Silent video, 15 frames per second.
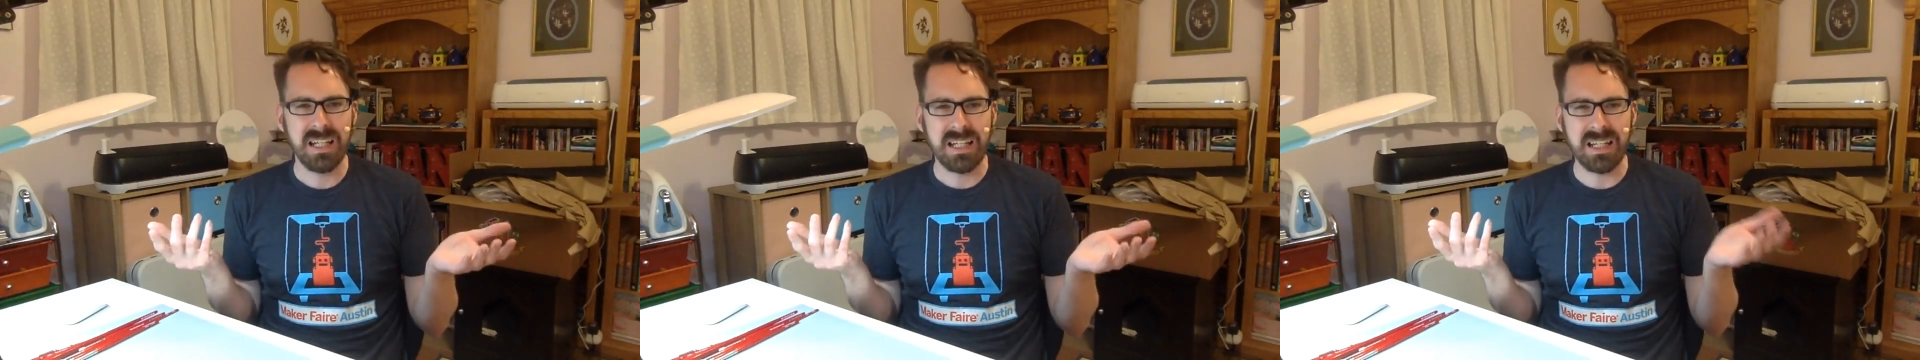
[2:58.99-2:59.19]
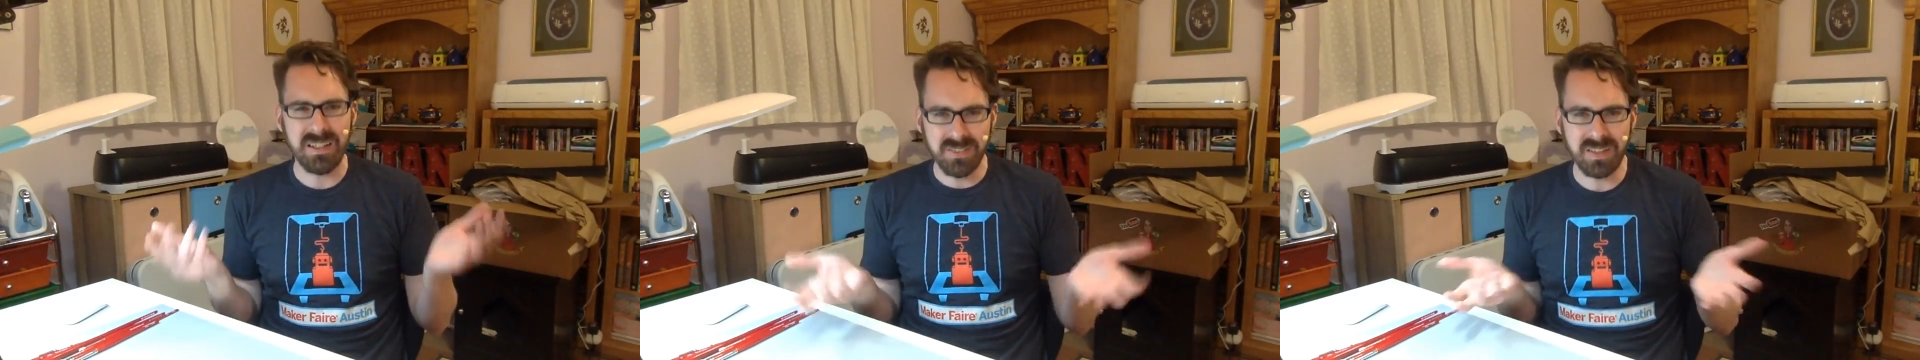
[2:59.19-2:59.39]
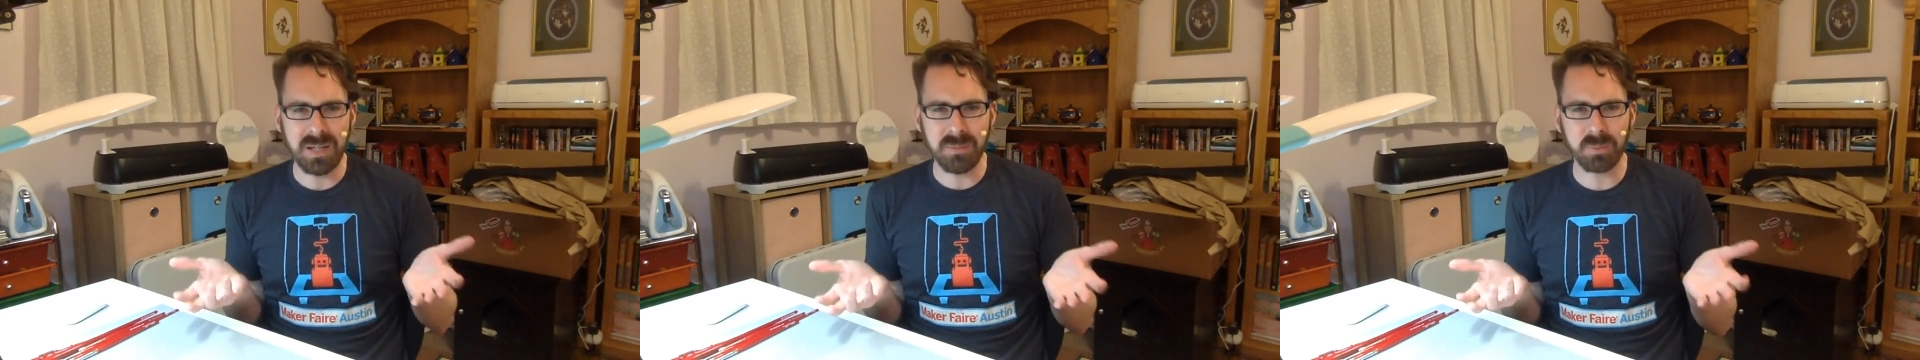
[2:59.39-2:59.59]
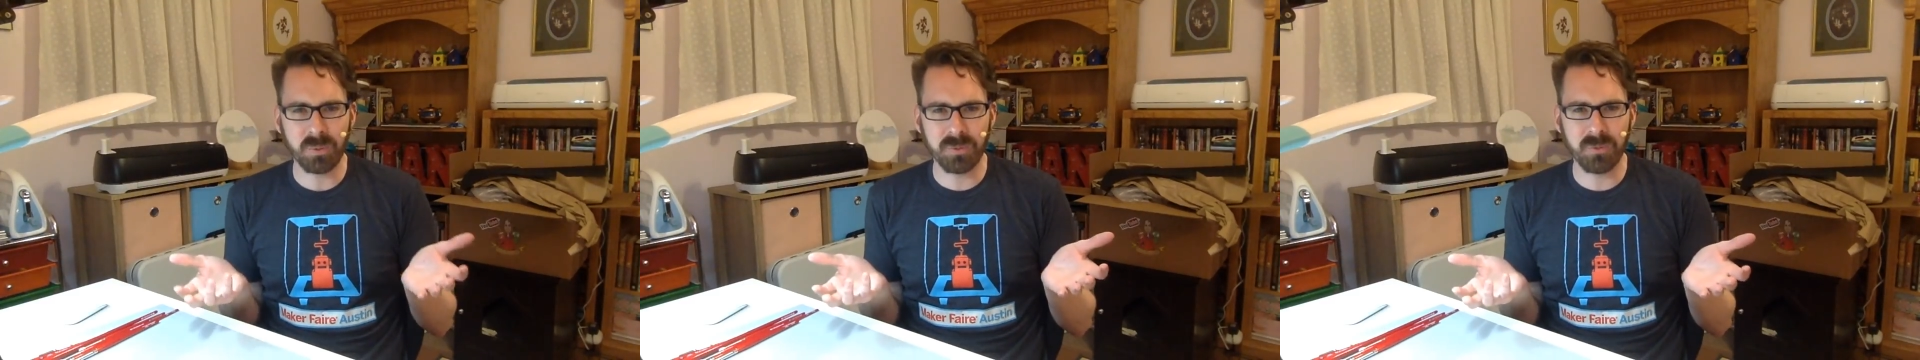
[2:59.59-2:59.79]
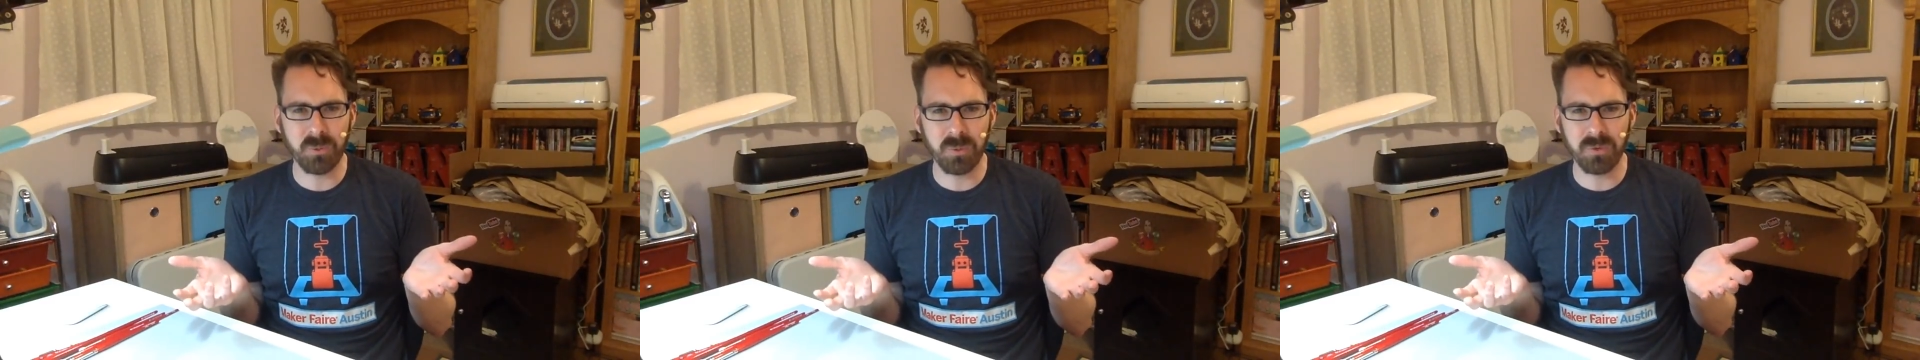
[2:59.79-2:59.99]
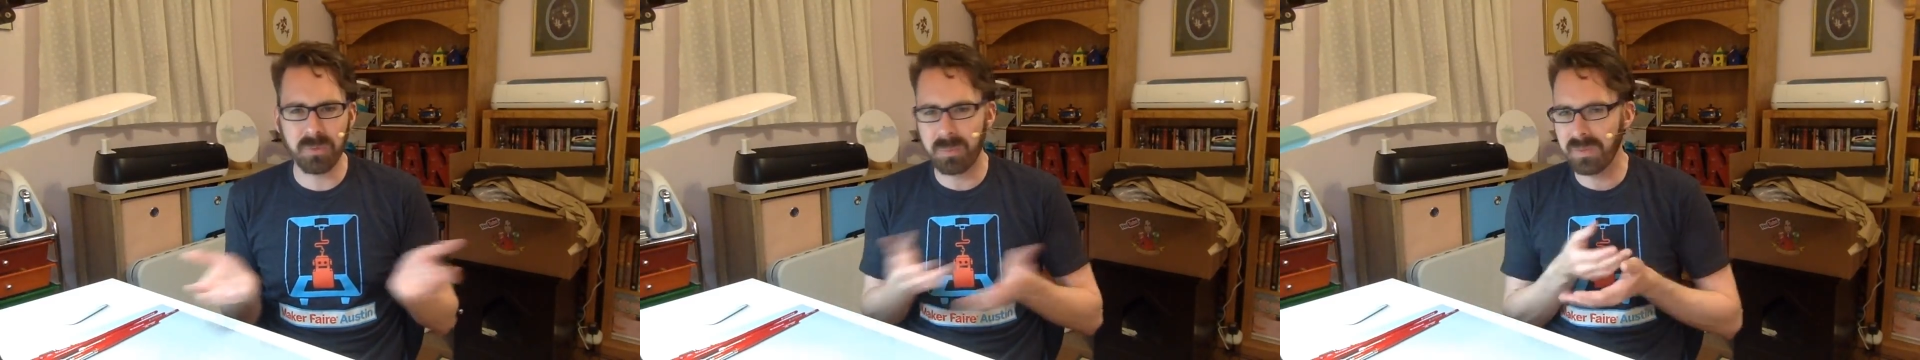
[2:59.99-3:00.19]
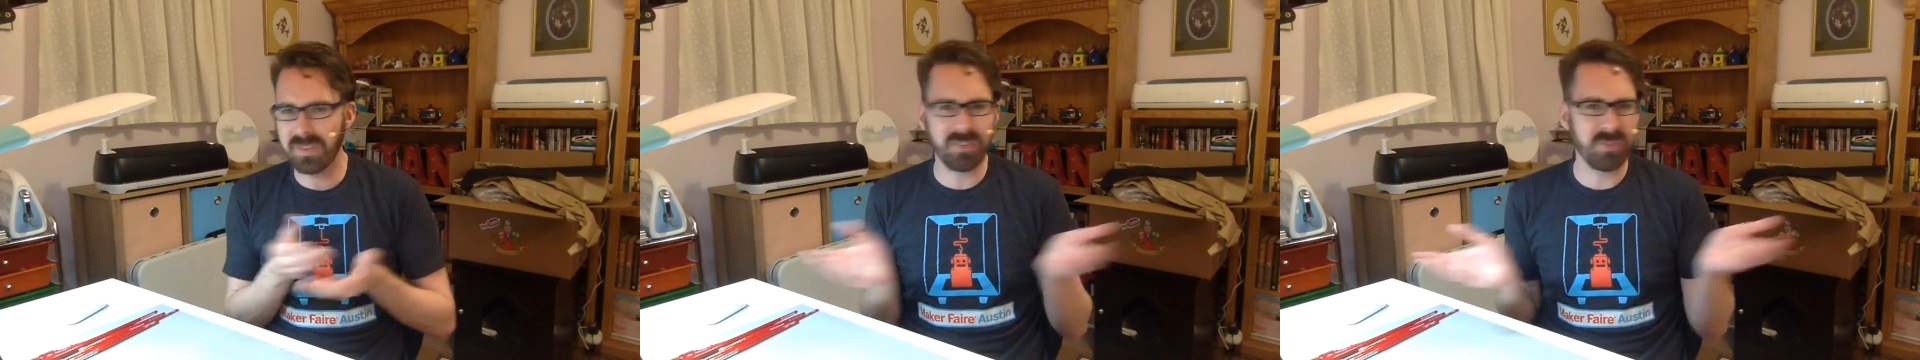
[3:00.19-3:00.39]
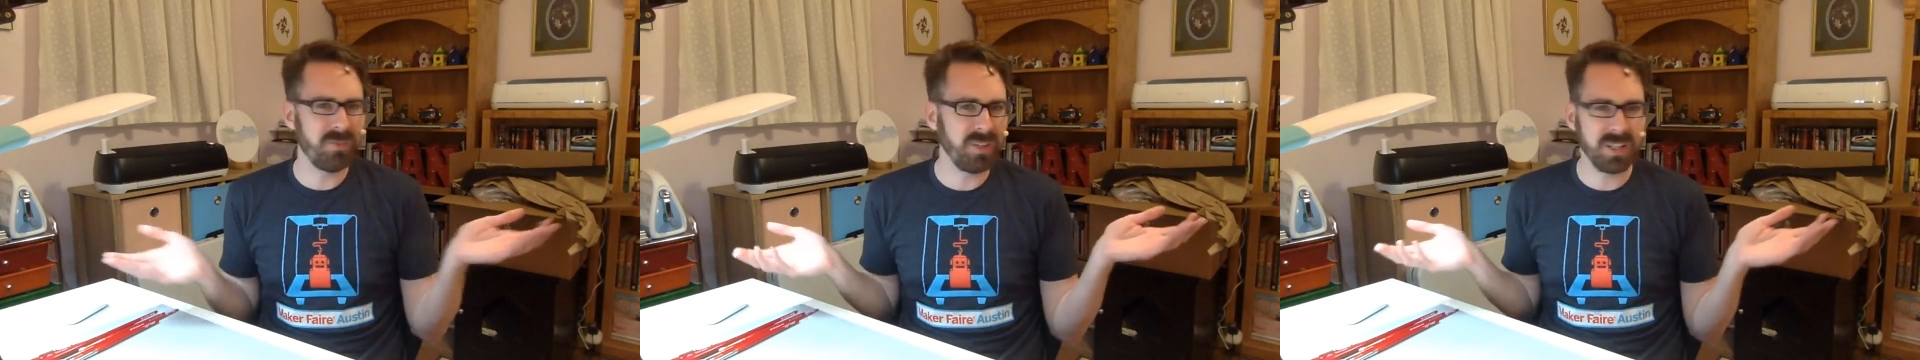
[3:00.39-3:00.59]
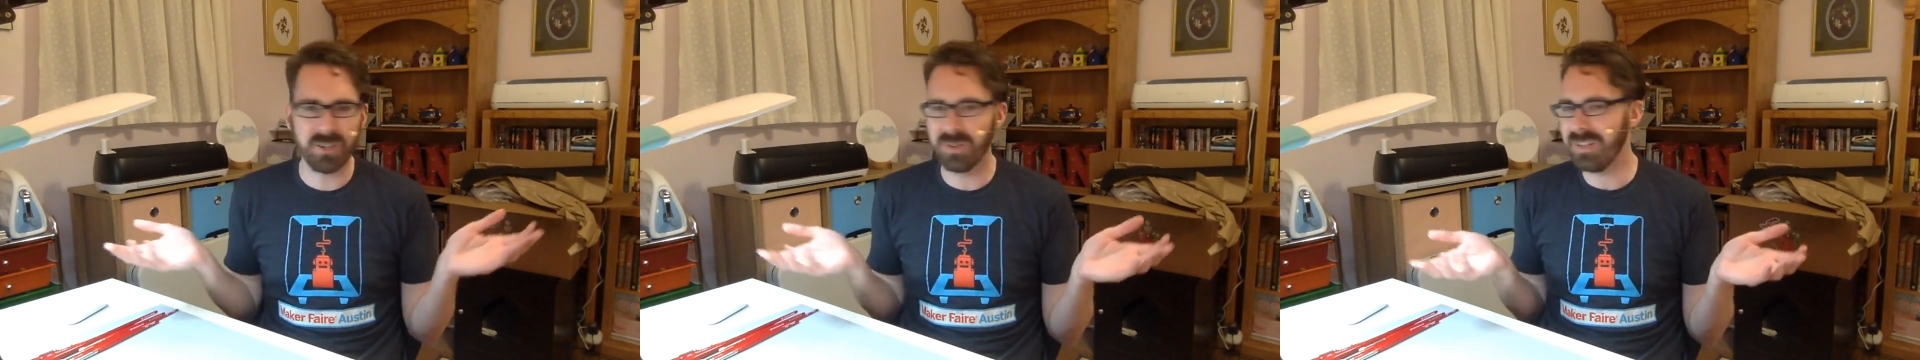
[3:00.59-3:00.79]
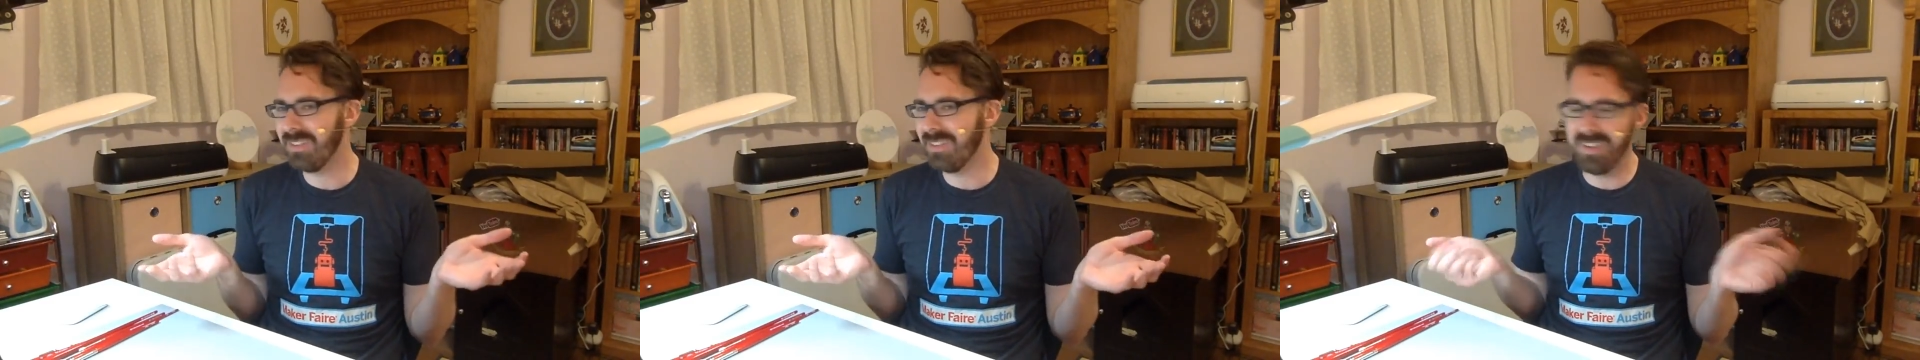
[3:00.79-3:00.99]
is April Fool's, but this video
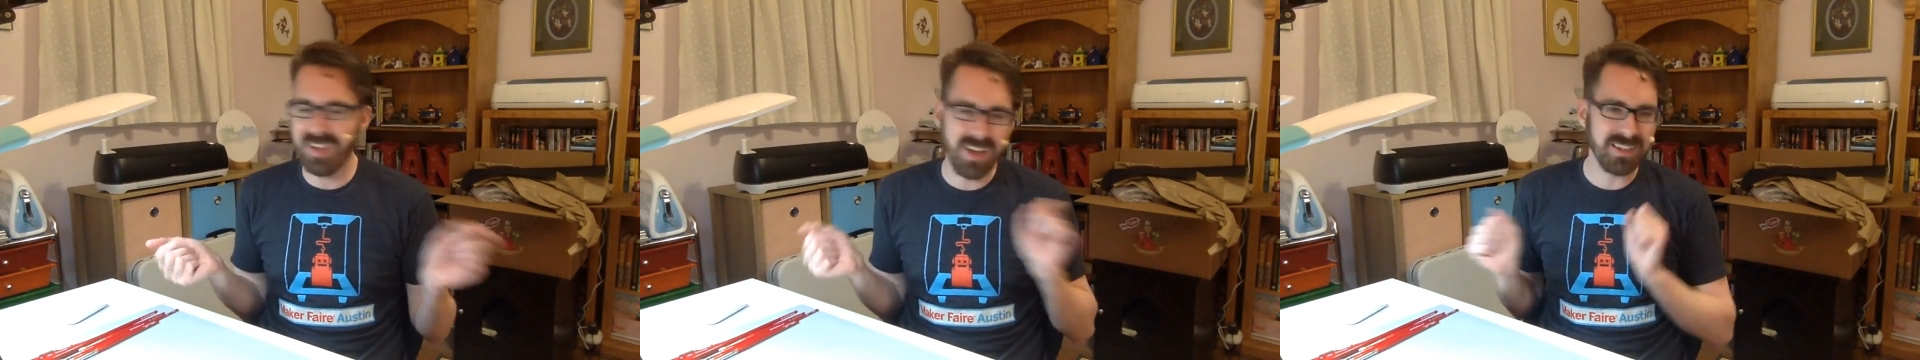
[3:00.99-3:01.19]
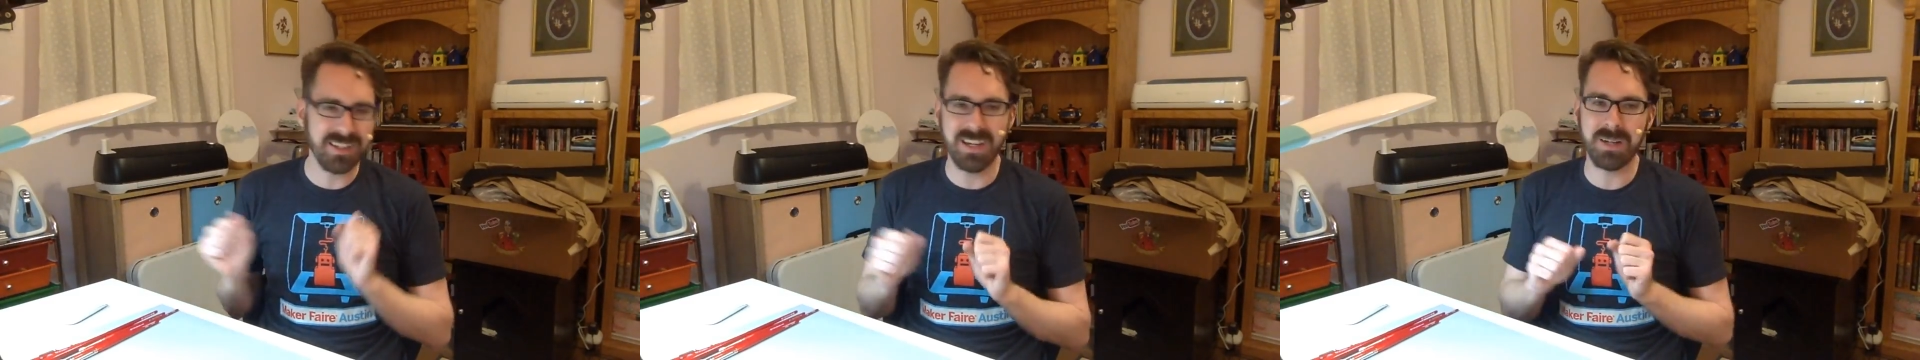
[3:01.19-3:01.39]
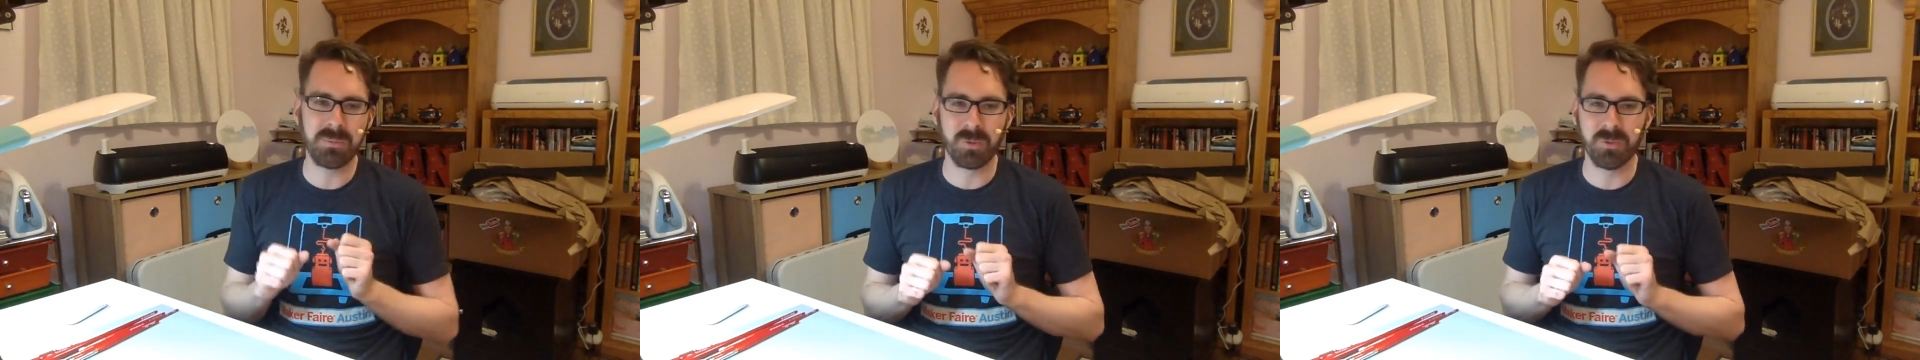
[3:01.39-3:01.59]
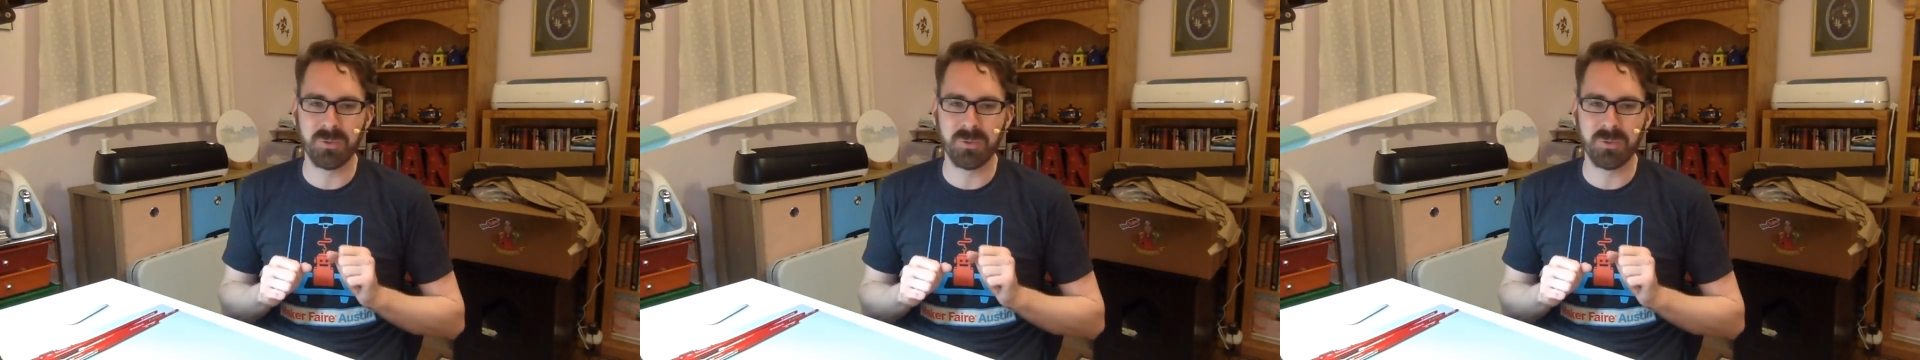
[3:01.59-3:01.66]
is not an April